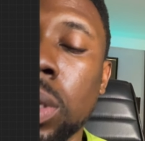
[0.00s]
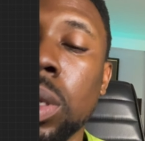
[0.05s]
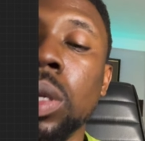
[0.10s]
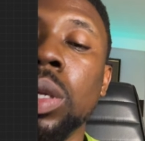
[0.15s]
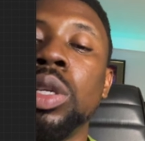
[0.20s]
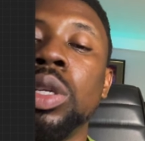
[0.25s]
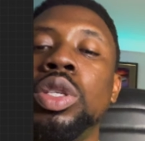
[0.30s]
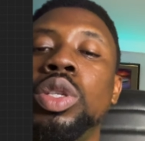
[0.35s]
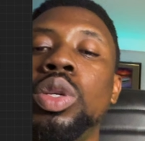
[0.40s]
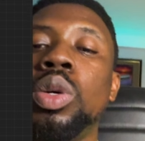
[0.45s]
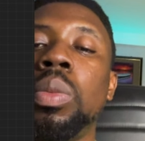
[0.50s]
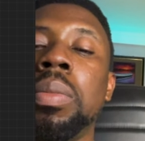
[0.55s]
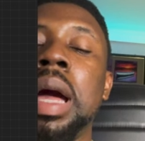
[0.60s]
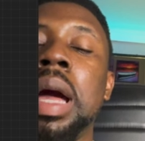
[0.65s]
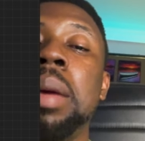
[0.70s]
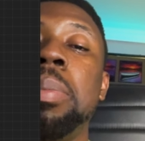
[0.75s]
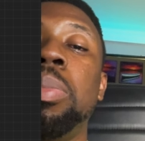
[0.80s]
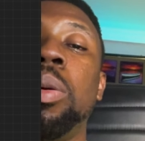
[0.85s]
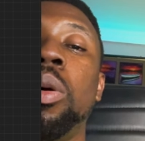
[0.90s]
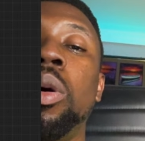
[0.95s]
So my
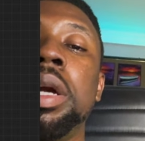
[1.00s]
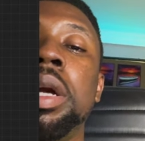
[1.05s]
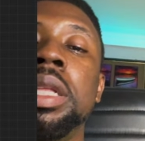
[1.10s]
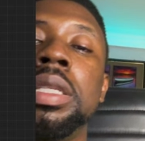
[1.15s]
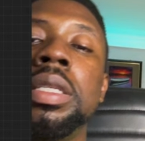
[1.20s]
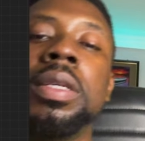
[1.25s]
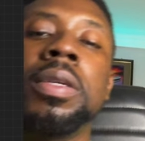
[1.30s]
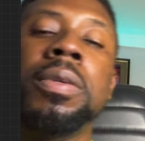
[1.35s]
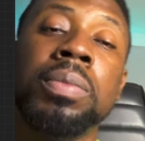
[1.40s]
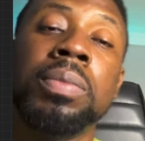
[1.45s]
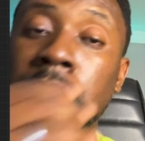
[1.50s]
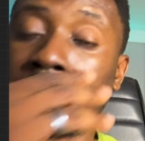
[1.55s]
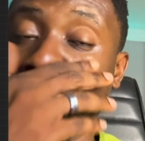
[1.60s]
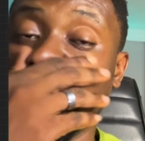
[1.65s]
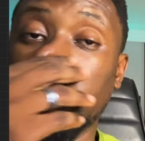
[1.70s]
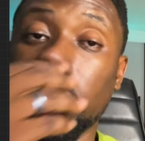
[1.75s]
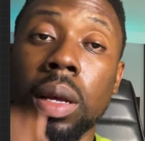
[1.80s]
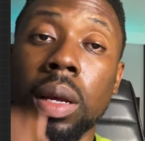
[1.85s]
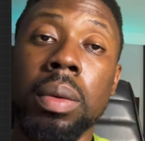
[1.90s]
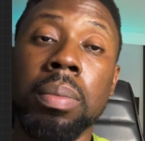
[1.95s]
point,
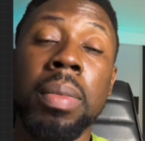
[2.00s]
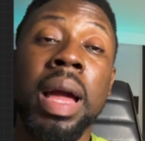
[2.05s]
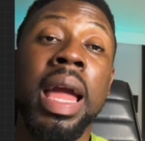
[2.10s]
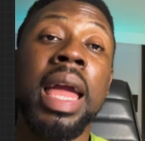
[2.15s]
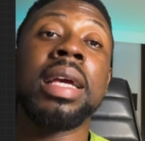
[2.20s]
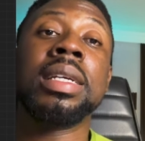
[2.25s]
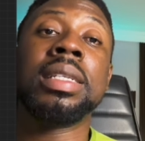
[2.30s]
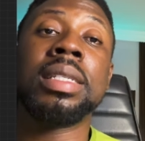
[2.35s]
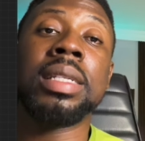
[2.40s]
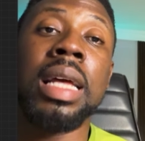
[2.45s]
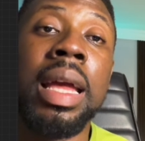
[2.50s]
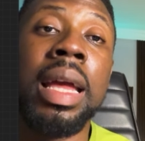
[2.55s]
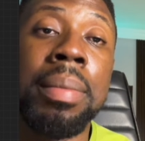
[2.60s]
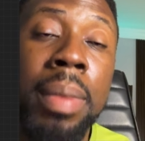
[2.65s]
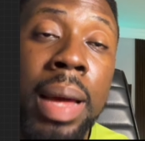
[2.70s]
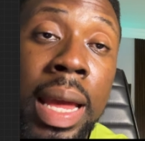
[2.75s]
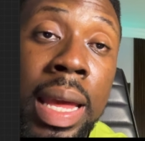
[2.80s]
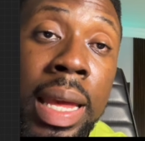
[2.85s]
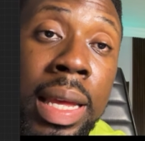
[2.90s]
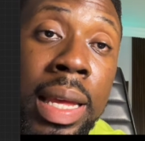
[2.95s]
my
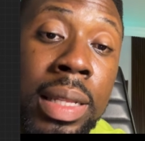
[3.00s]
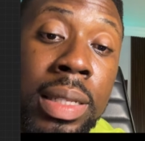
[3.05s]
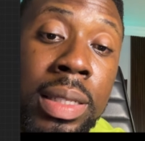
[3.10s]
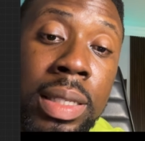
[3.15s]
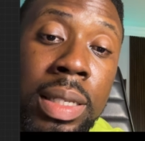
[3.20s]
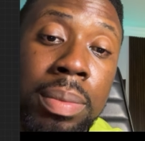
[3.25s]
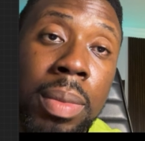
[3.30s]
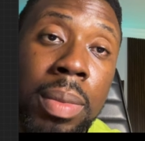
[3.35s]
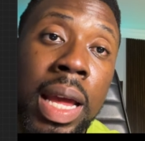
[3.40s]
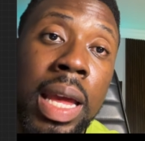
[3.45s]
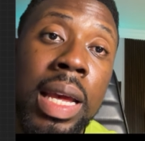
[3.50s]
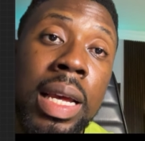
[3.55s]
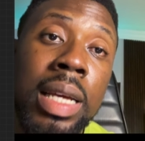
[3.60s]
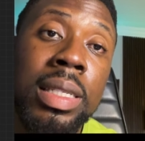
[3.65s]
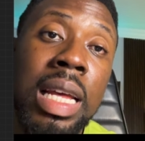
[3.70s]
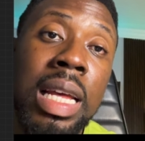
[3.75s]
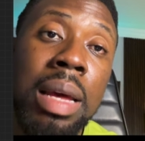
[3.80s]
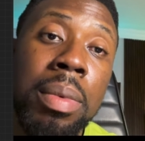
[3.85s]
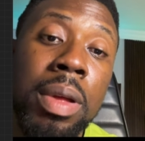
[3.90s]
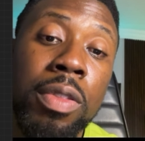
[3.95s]

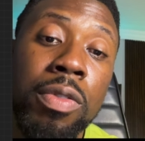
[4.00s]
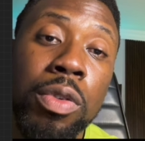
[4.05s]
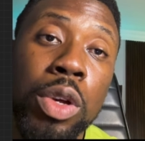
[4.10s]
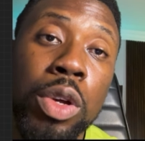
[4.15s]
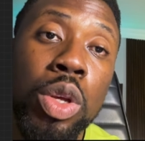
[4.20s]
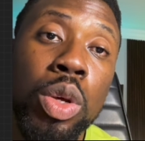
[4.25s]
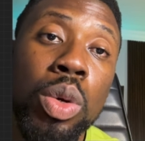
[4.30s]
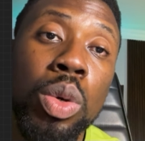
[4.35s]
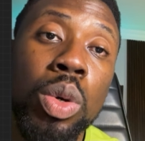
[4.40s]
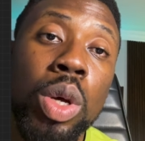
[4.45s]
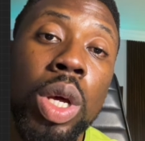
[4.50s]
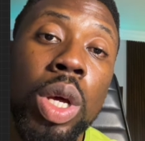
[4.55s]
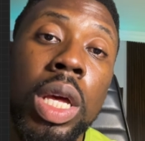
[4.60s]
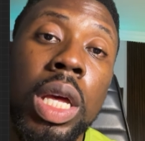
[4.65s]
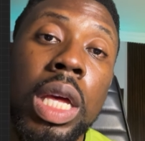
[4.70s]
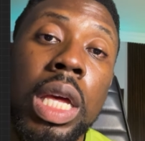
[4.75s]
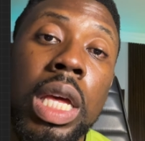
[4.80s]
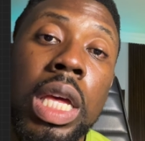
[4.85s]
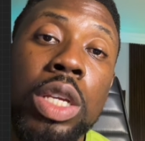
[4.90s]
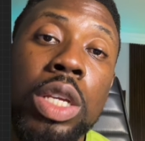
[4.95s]
assignment for you
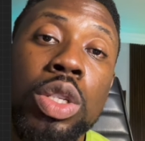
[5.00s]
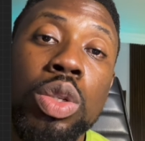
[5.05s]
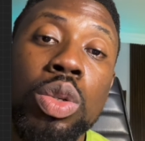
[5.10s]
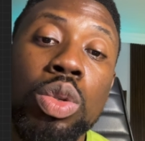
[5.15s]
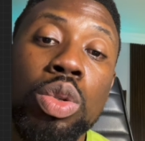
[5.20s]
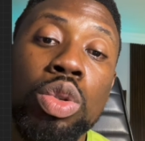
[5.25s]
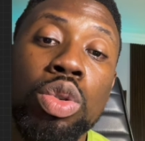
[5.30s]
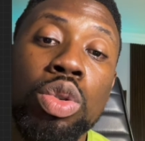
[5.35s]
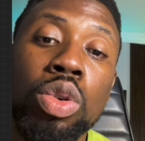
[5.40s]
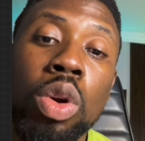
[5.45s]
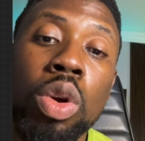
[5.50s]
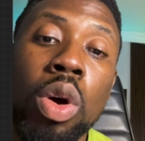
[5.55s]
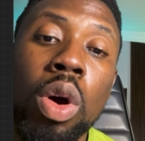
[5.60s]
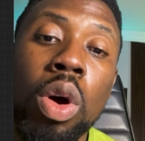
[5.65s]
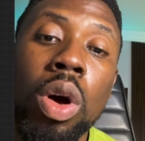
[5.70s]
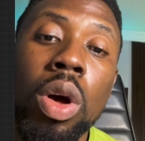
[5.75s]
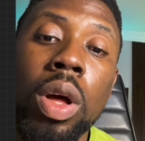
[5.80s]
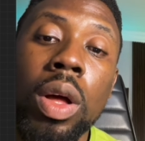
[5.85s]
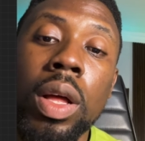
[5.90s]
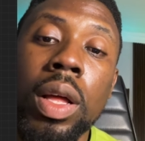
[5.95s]
is to draw
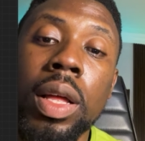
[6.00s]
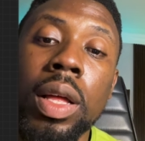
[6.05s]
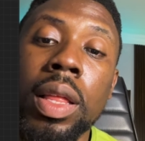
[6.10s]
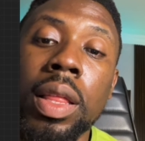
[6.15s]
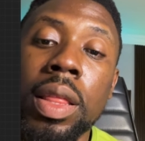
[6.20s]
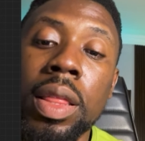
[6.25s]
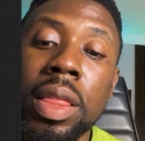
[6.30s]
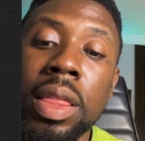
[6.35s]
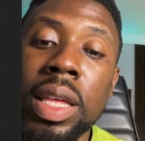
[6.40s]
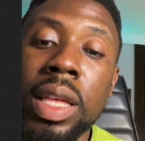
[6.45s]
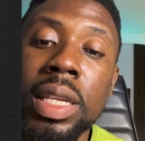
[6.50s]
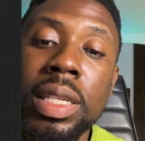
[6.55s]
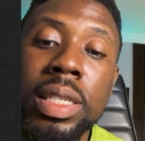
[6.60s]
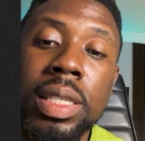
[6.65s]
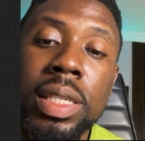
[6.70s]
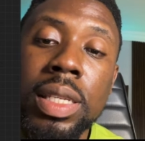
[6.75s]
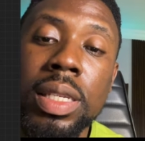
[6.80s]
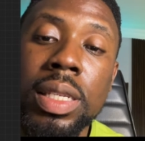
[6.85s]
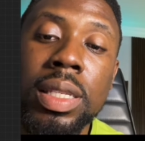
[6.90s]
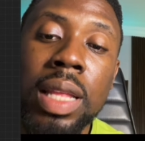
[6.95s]

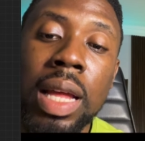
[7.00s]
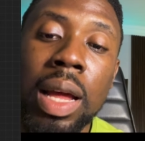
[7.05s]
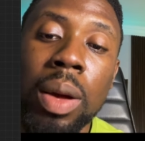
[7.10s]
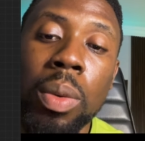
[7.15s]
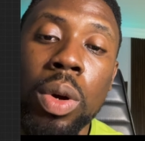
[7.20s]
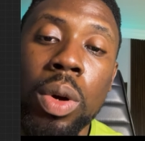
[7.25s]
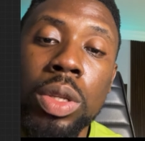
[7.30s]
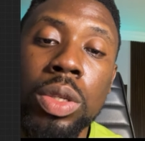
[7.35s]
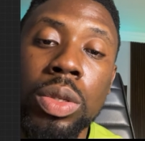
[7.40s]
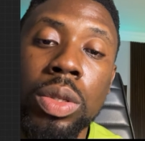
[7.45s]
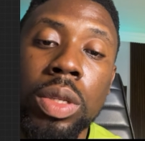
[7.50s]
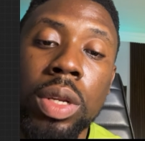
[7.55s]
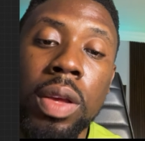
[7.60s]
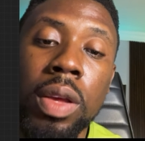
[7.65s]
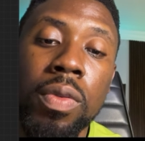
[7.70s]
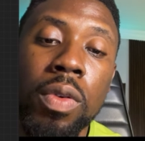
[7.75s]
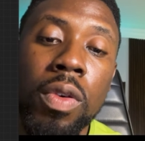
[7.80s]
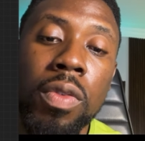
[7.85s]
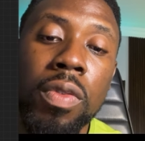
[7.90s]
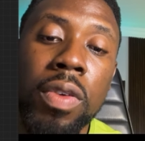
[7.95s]
this 1, 2, 3,
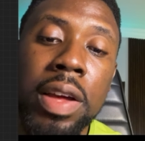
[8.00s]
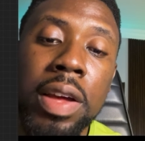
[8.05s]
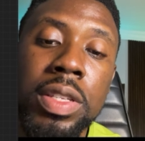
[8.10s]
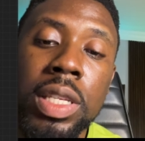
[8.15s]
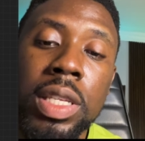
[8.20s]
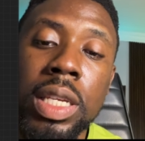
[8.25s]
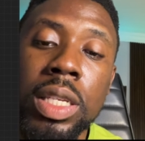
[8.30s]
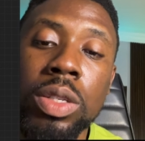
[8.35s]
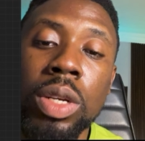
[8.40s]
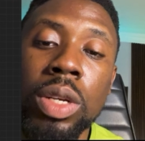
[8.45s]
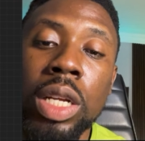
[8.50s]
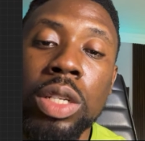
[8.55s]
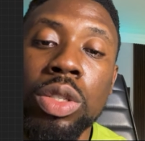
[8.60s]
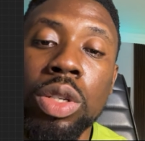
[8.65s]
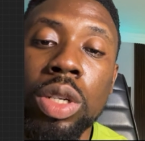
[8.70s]
4, 5, 6. You can draw